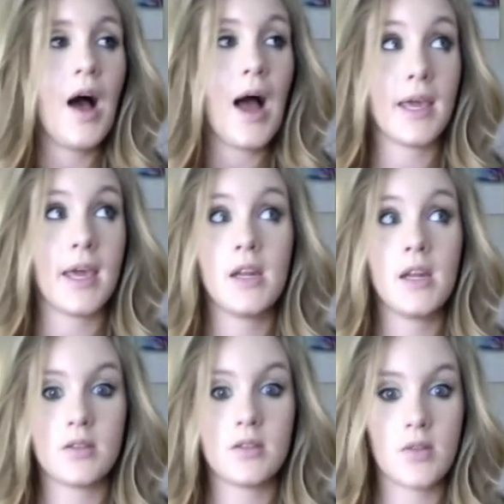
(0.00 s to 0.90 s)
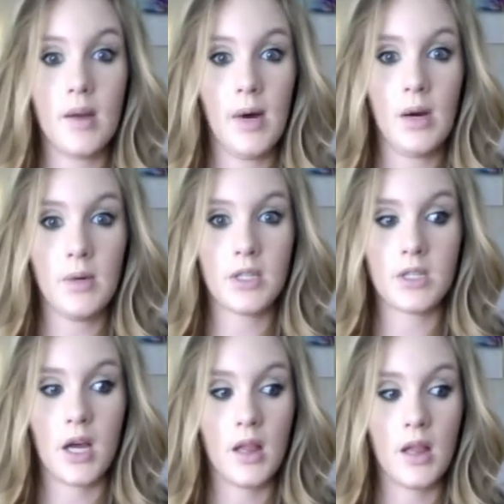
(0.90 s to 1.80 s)
I cannot describe how much
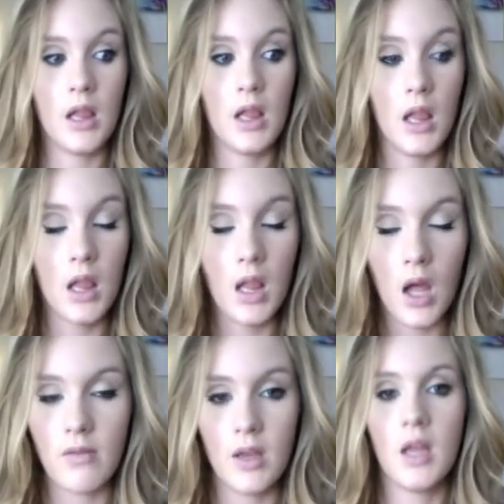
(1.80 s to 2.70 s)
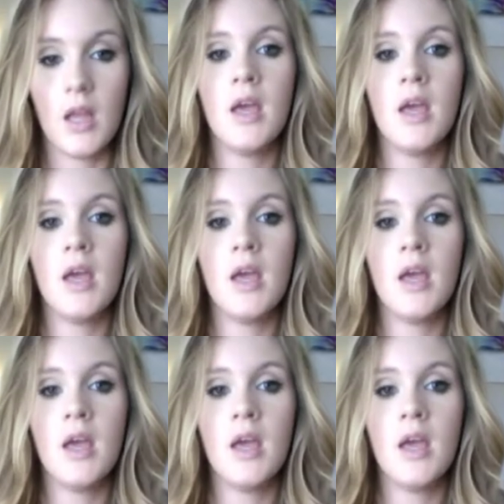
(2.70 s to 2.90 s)
I love it.